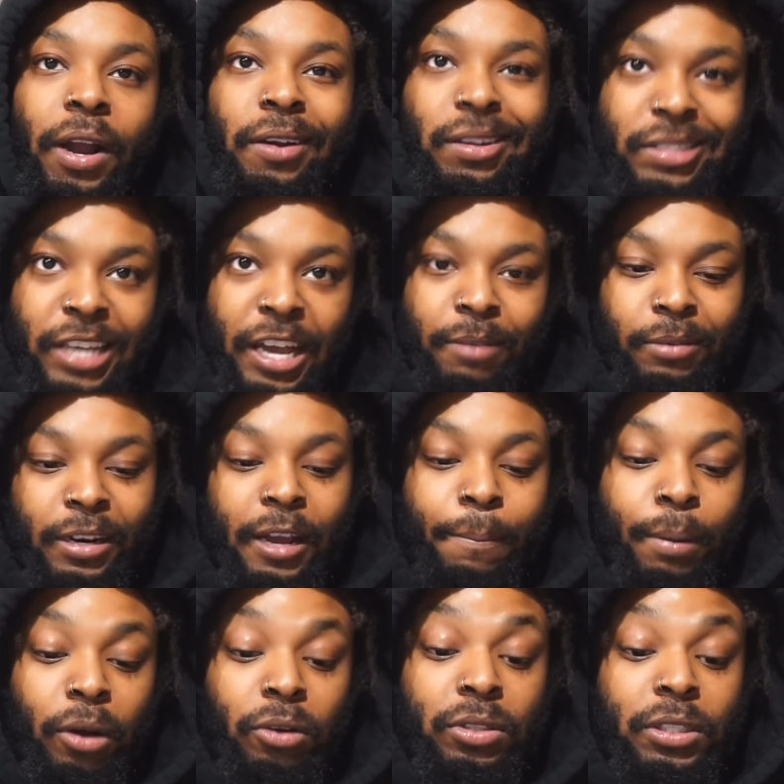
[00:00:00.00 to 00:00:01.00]
the time that I
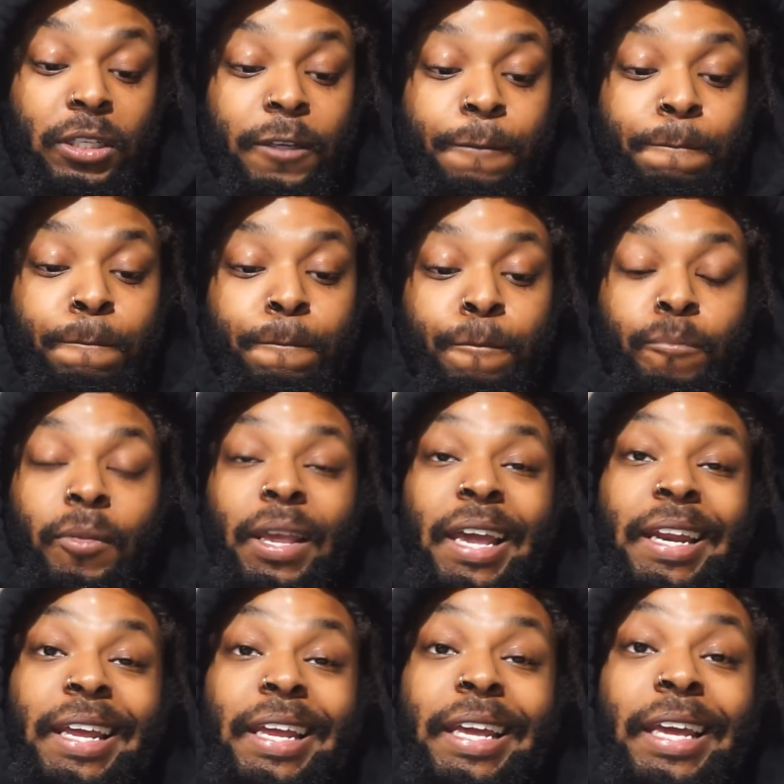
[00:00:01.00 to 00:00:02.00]
posted it, and
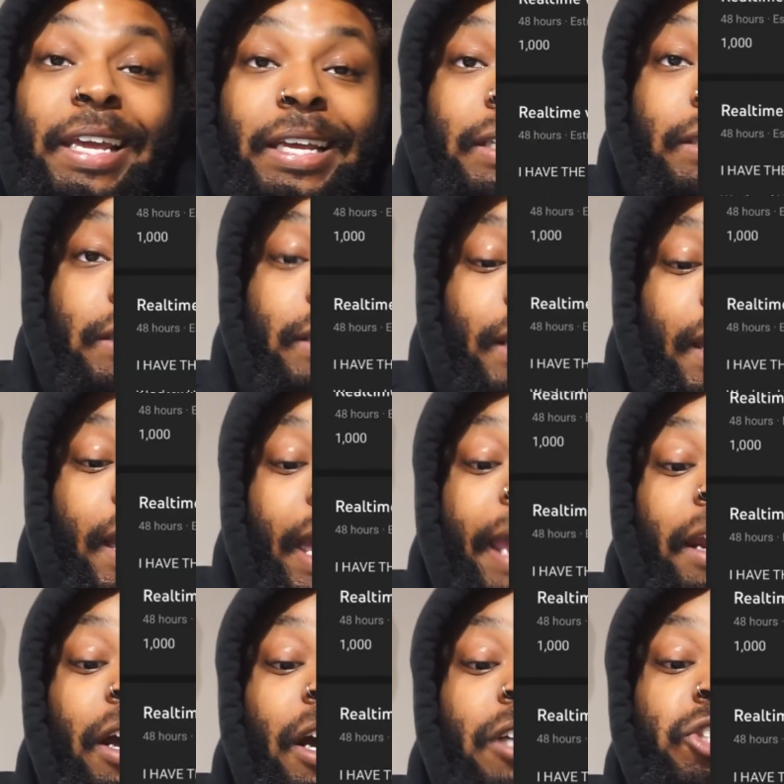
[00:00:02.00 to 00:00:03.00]
it hit
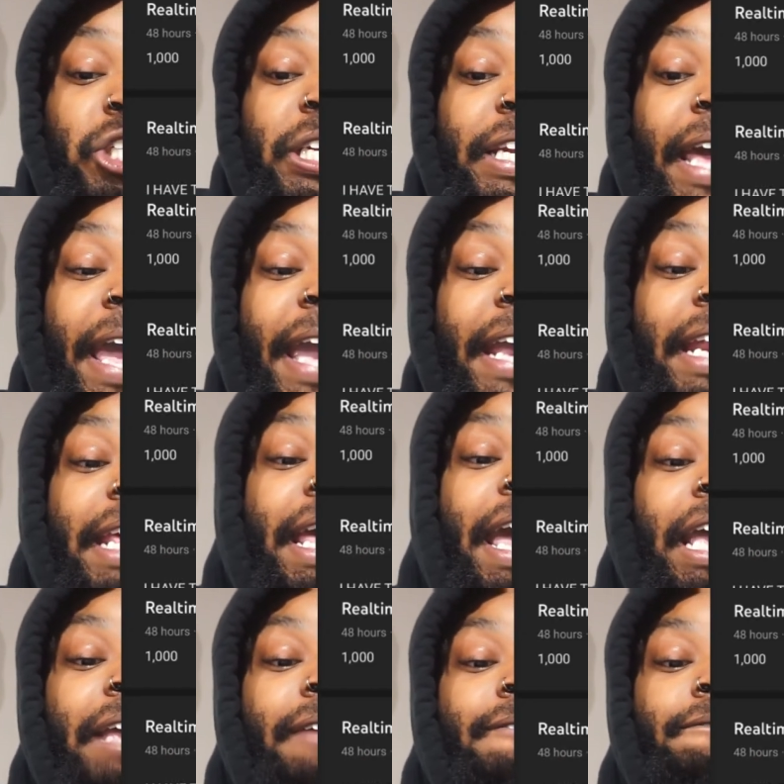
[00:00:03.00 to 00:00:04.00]

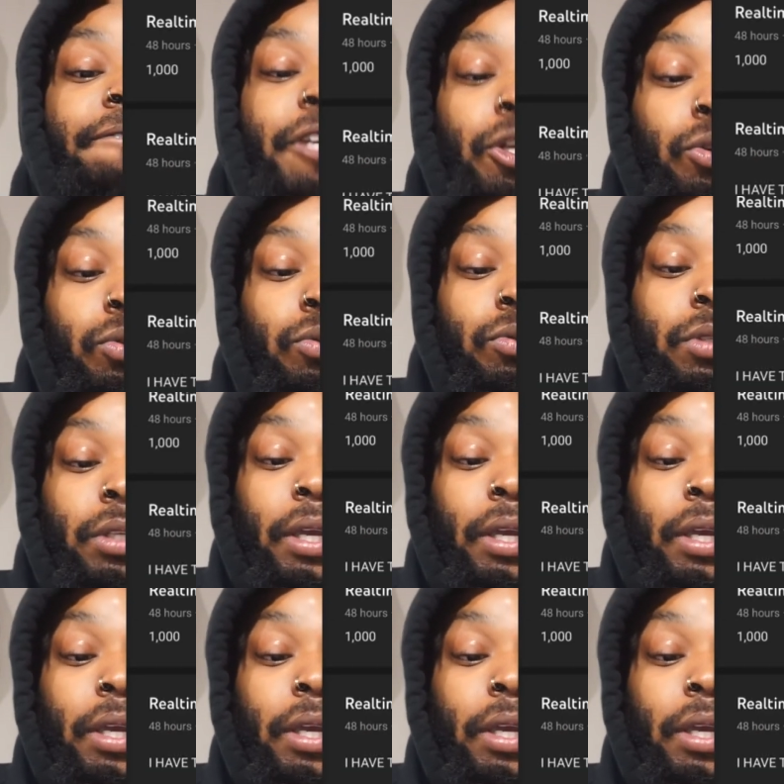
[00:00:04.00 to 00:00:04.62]
888 views.